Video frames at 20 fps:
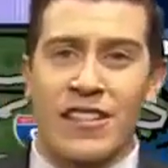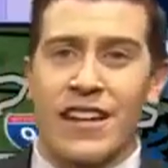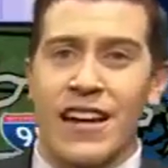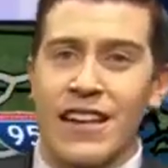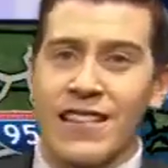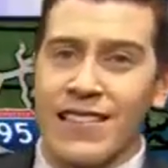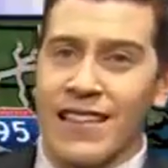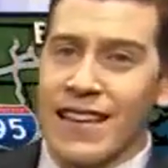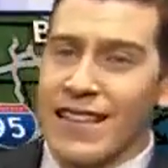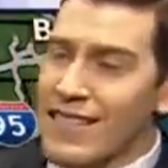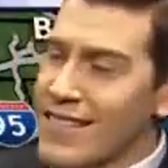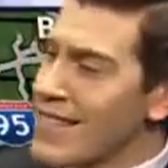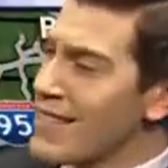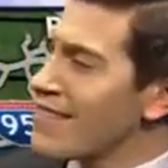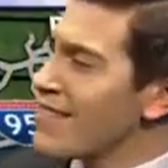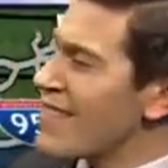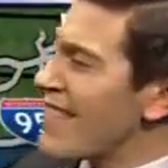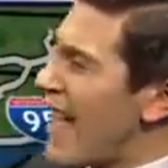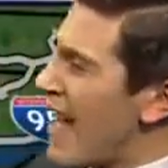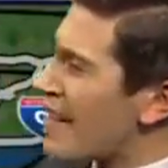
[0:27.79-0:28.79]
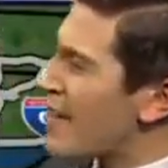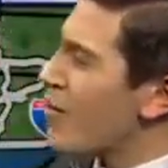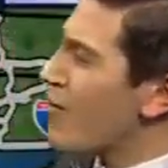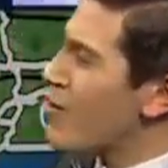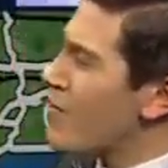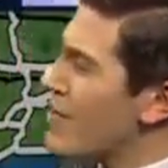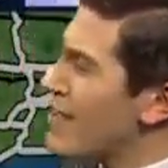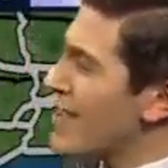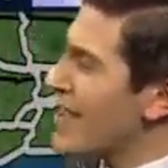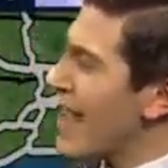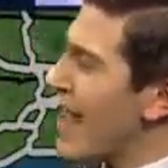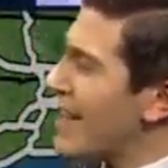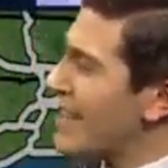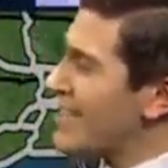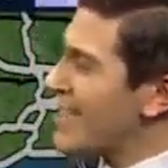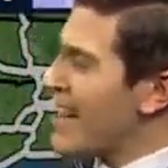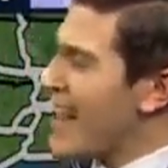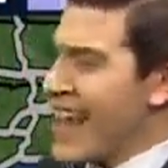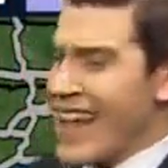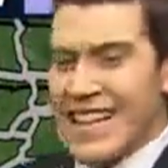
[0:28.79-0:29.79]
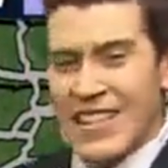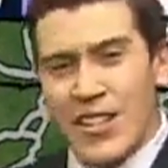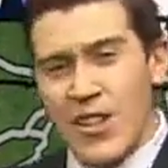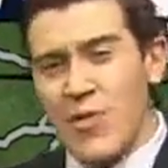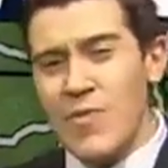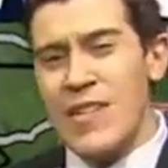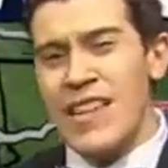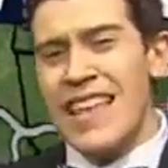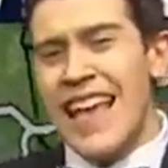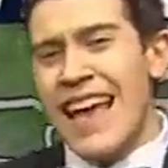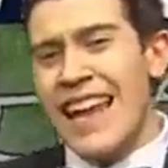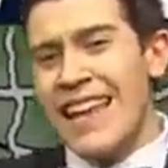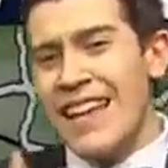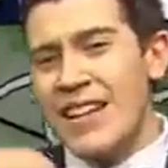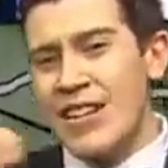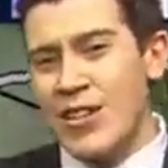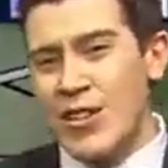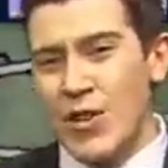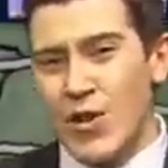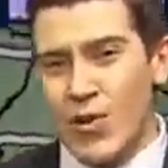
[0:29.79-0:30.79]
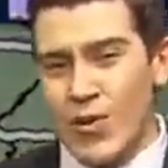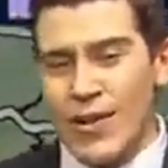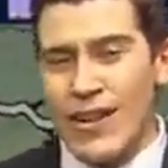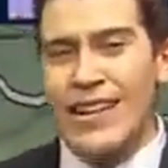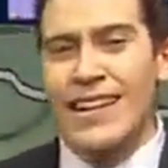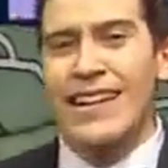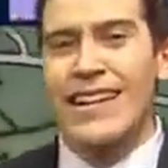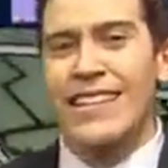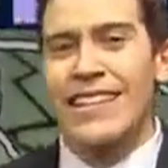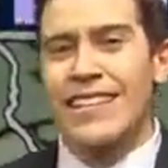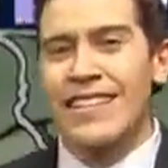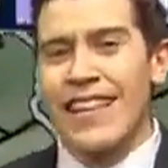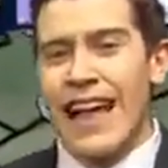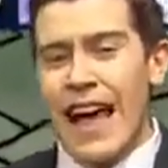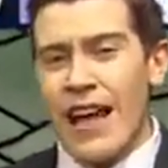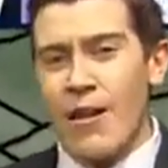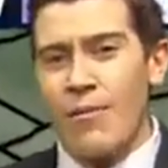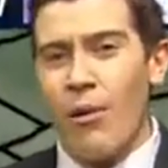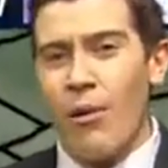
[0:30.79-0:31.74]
and I think that's going to be the case today until we get into the latter